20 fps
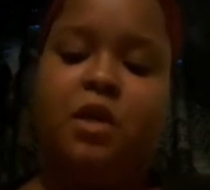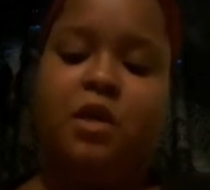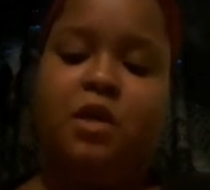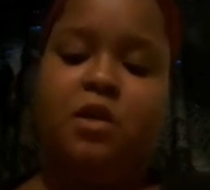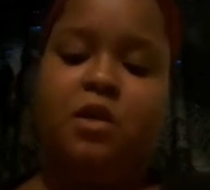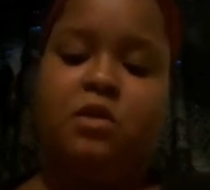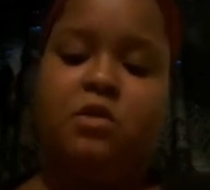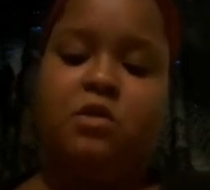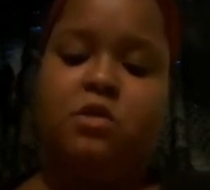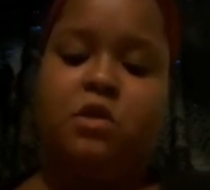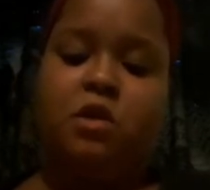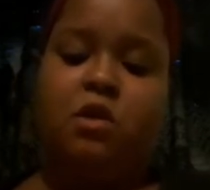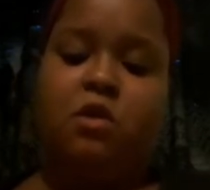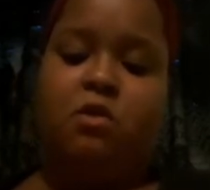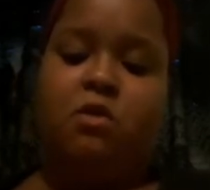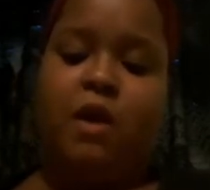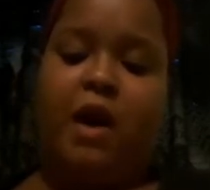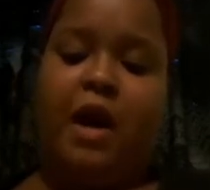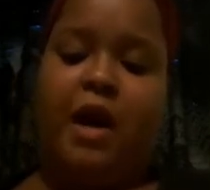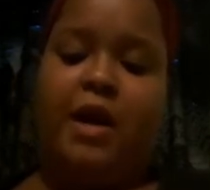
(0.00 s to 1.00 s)
So
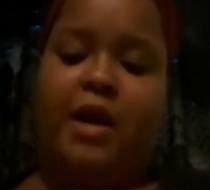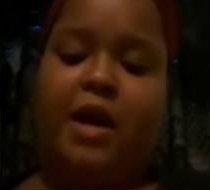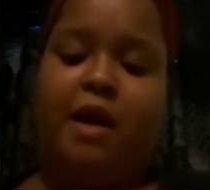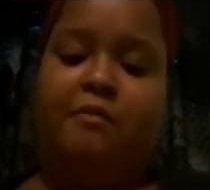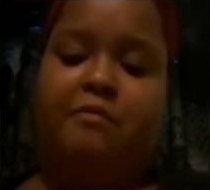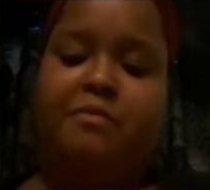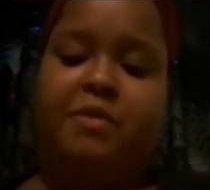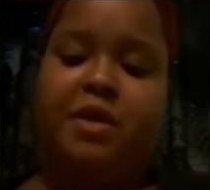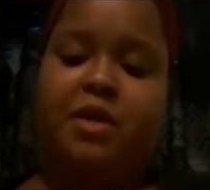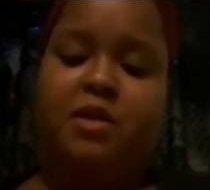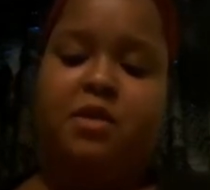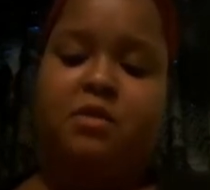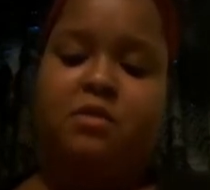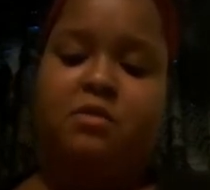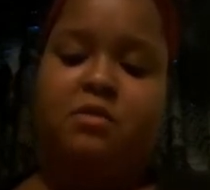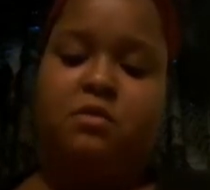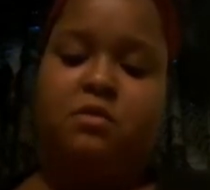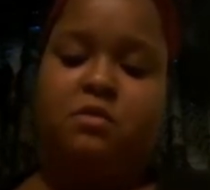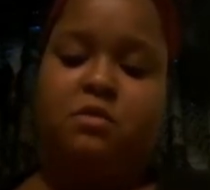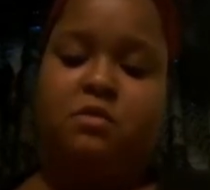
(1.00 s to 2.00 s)
I have
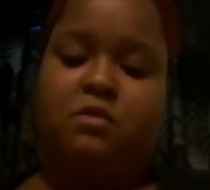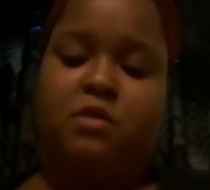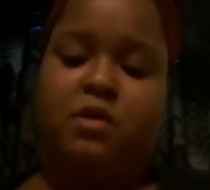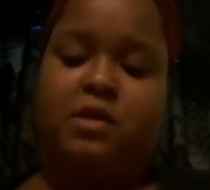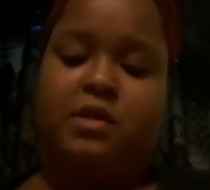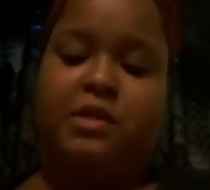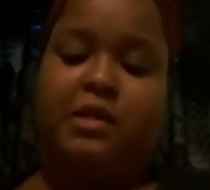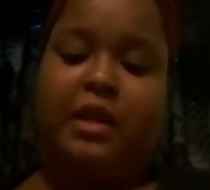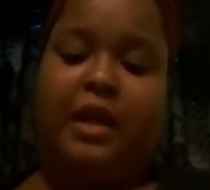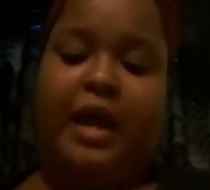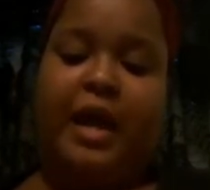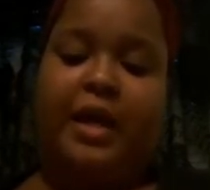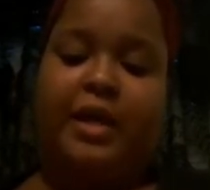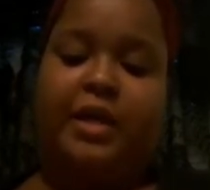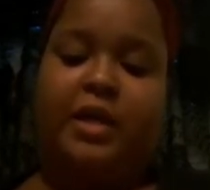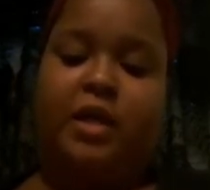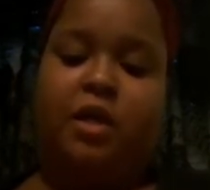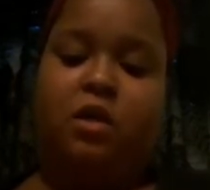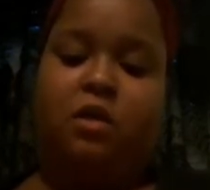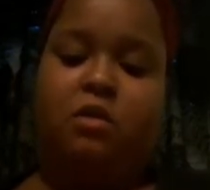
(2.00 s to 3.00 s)
been
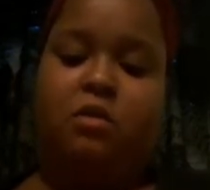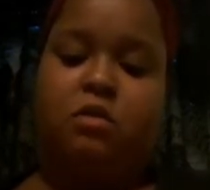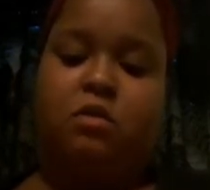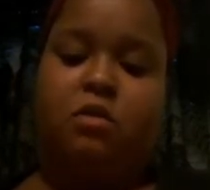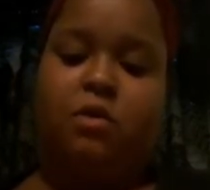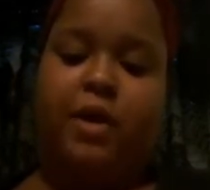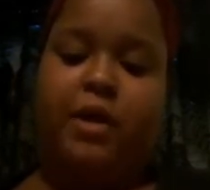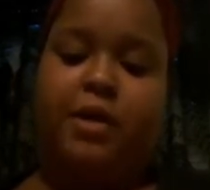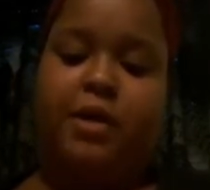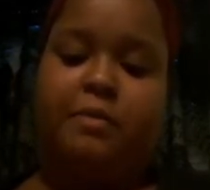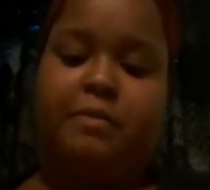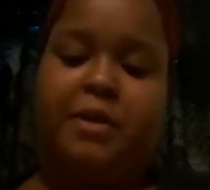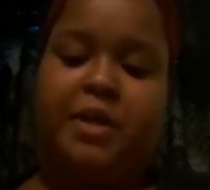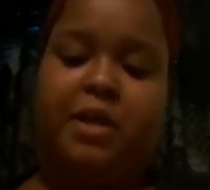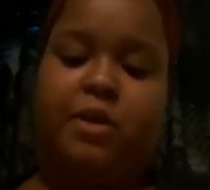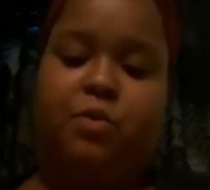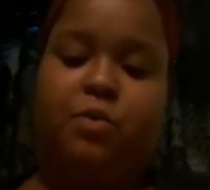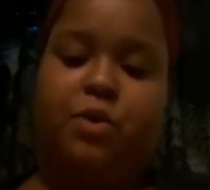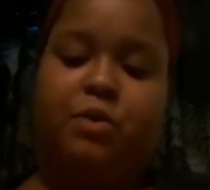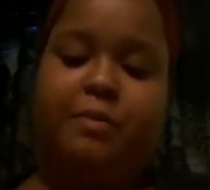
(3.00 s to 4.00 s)
slacking quite a
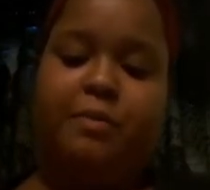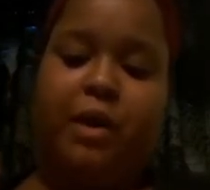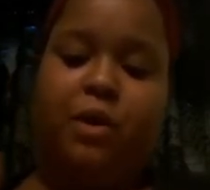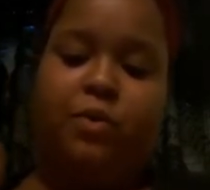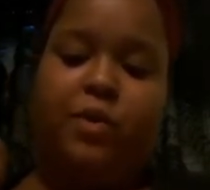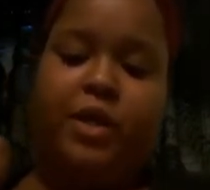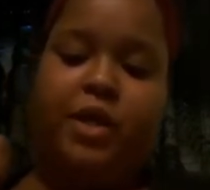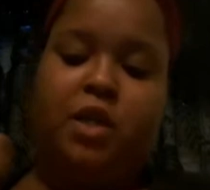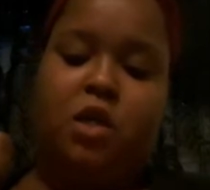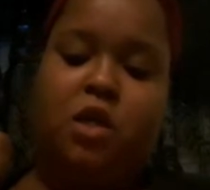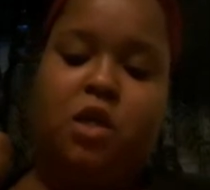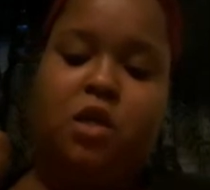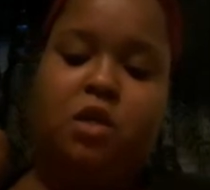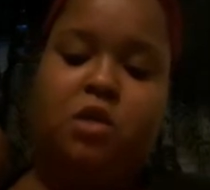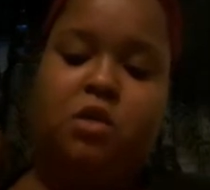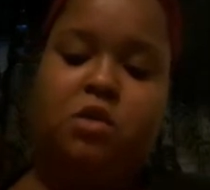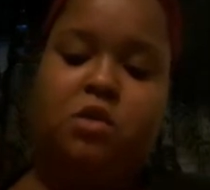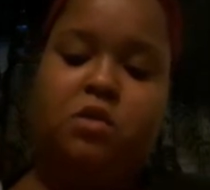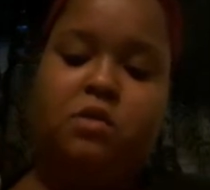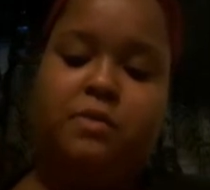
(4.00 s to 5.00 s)
bit with my weight
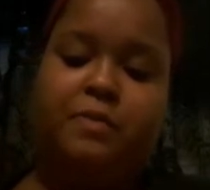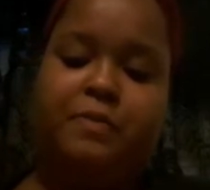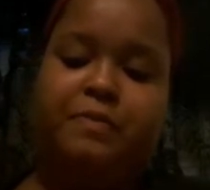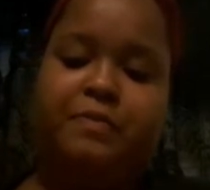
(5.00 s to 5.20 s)
loss,